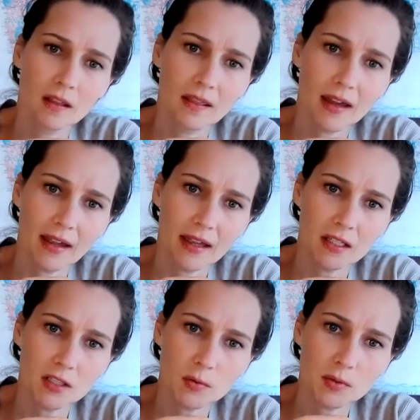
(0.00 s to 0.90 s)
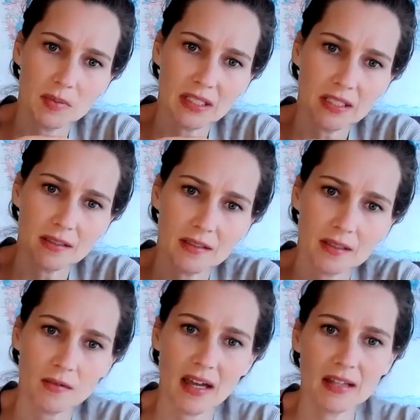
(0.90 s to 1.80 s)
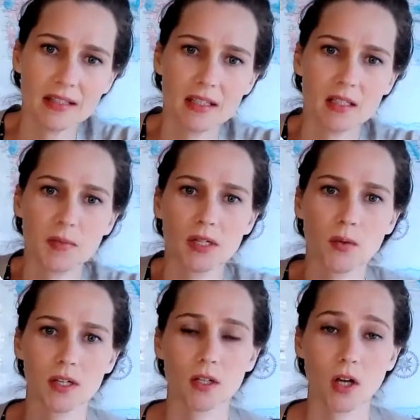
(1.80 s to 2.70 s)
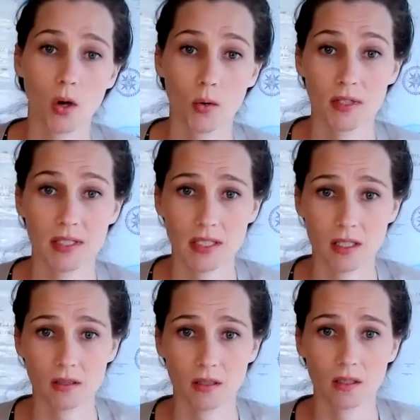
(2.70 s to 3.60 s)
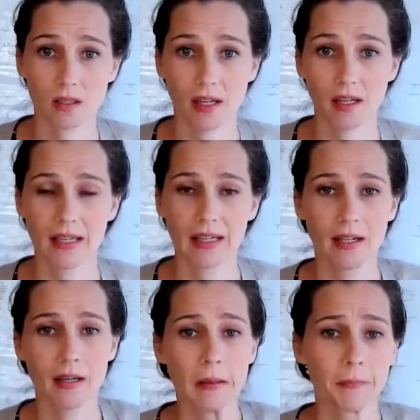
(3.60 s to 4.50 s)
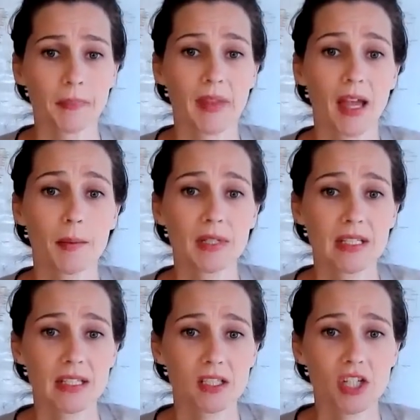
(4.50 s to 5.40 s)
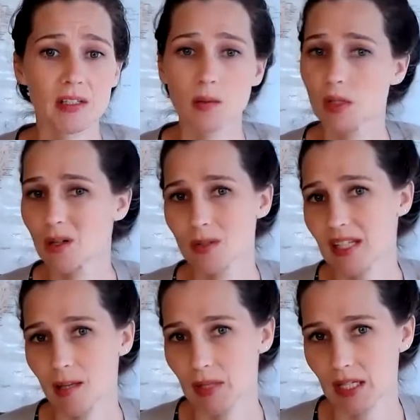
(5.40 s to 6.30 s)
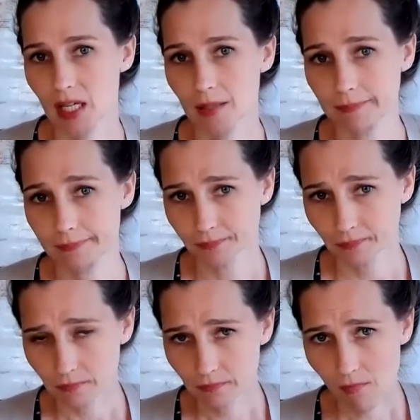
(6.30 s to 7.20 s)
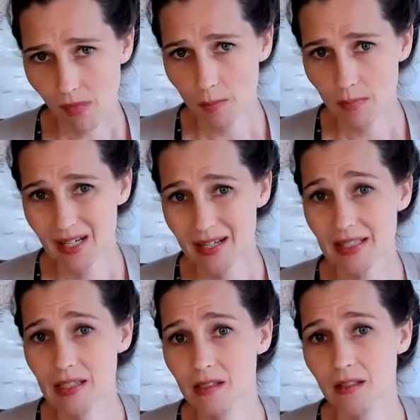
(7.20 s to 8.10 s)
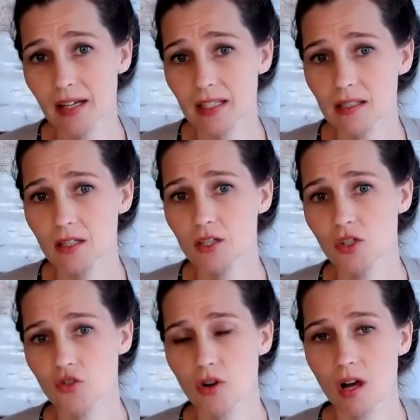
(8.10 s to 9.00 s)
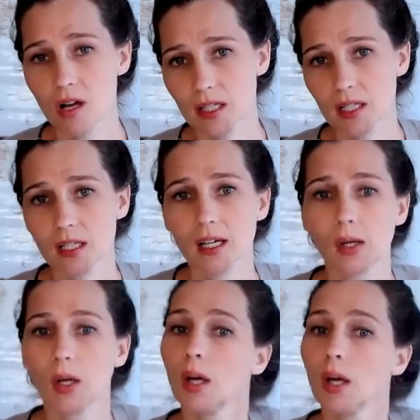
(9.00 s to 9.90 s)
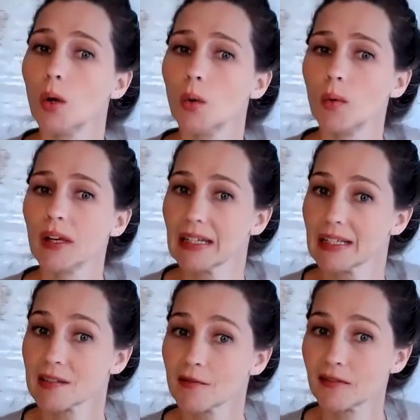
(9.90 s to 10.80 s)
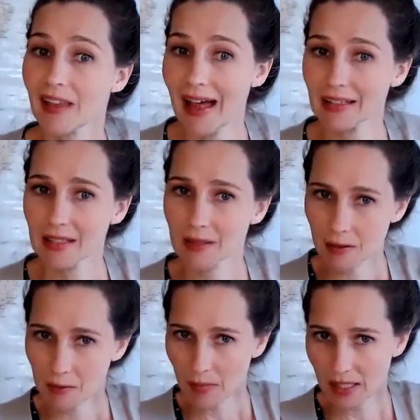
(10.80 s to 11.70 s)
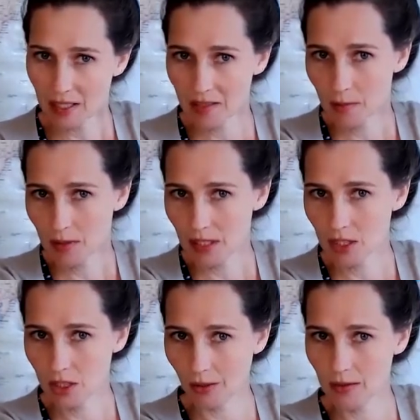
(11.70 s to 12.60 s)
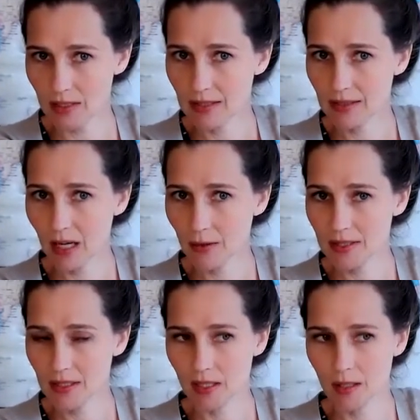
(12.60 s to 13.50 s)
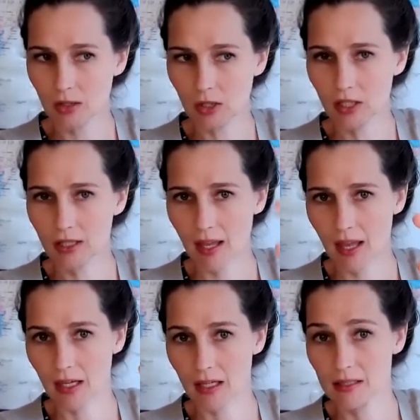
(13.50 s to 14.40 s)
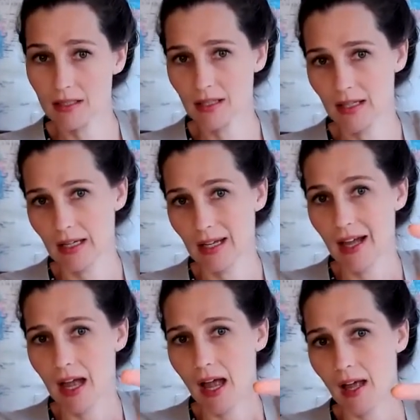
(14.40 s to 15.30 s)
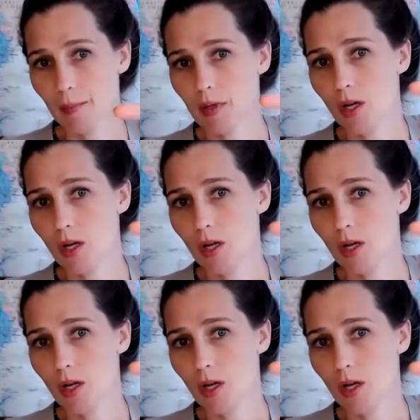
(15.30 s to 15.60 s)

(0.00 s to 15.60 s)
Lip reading: that edge would be. So that's going to be what your cone is going to look like. I'm going to suggest we don't tape it yet, because it's a lot easier to draw on it when it is flat. But I just wanted to show you this is how it's going to look. And I'm